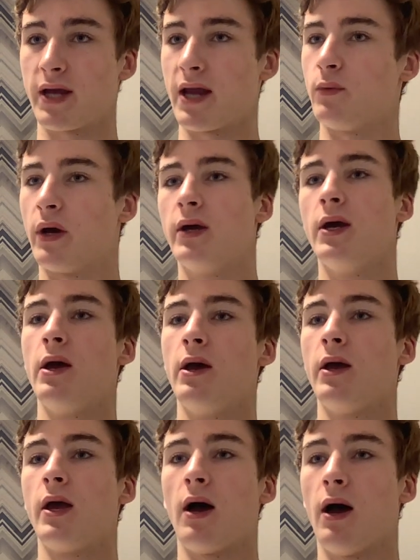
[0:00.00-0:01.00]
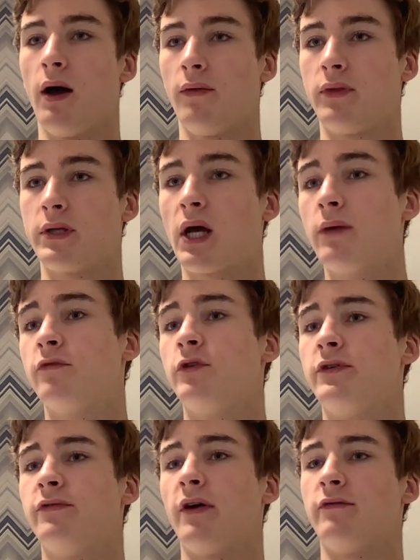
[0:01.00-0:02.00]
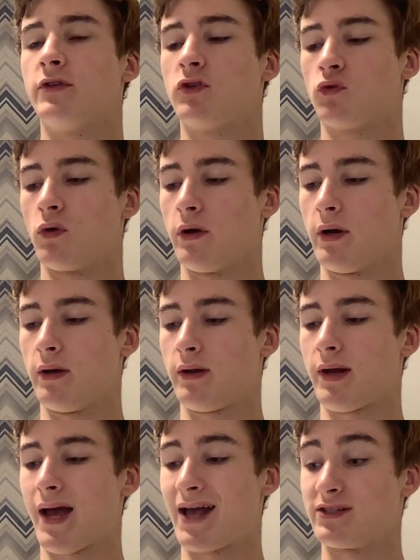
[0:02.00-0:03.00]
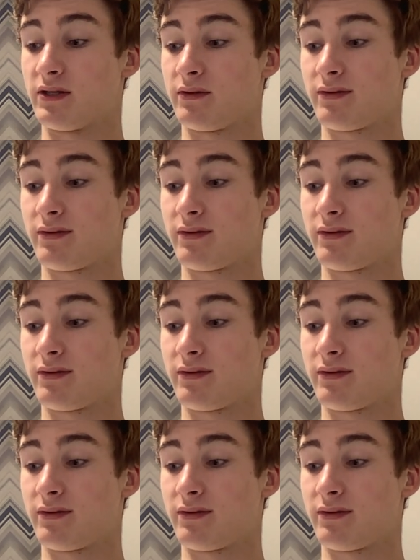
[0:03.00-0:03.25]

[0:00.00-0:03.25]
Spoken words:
Anyway, the Type 45 destroyer has